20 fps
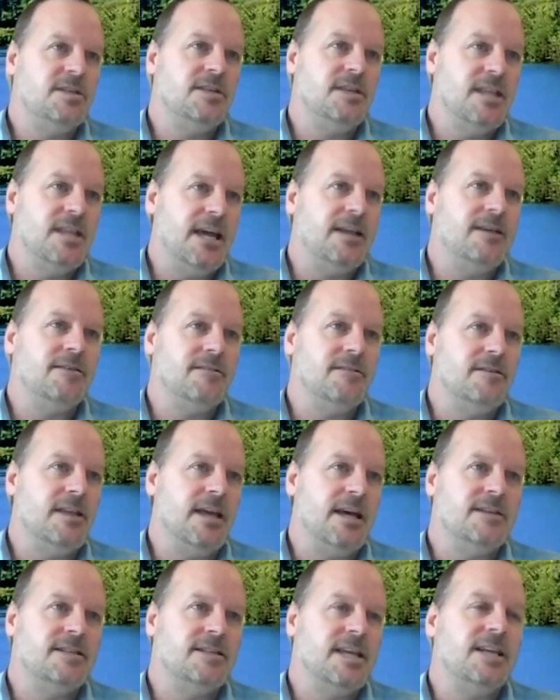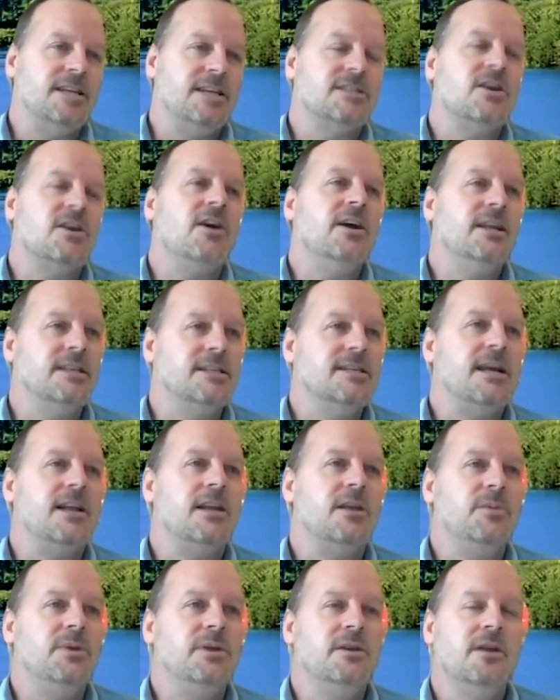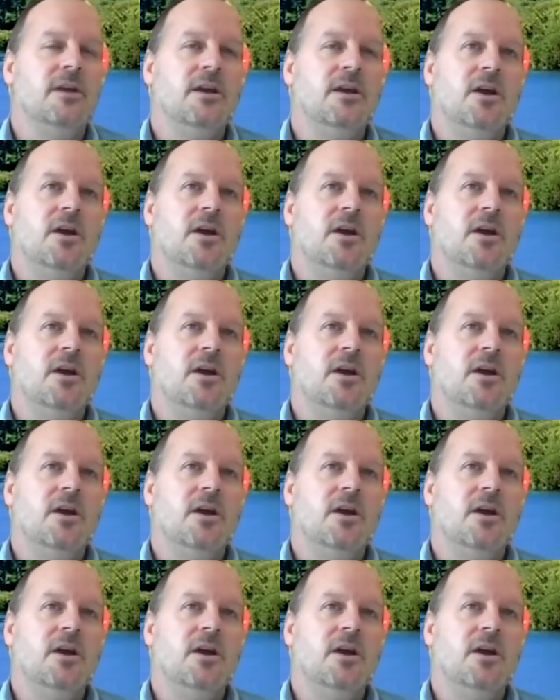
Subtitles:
that data science element